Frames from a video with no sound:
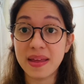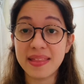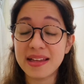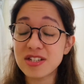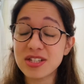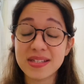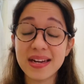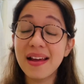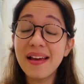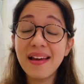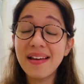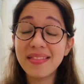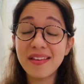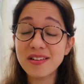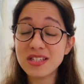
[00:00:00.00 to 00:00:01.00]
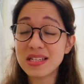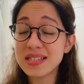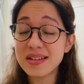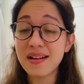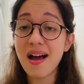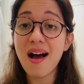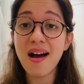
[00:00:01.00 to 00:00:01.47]
They're
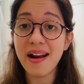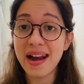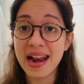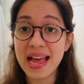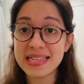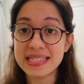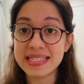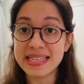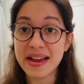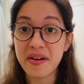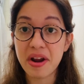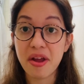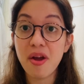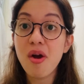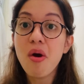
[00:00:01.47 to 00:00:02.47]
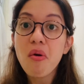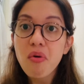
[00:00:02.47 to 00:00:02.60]
just unnecessary.